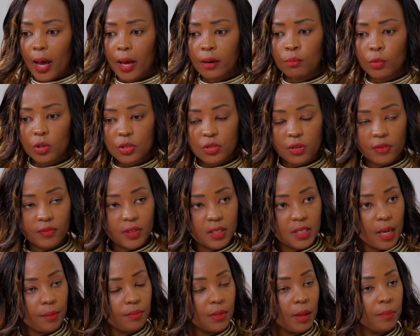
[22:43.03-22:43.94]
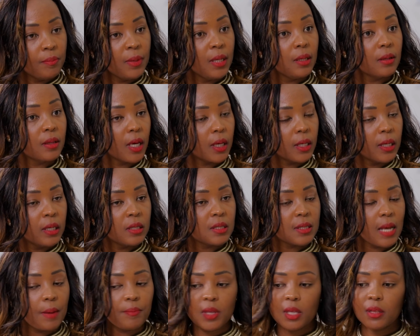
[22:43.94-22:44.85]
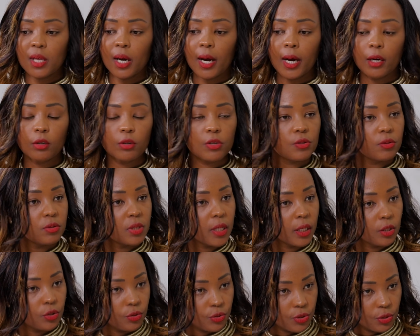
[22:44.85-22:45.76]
And most of the time, the milk, it's something they can also take to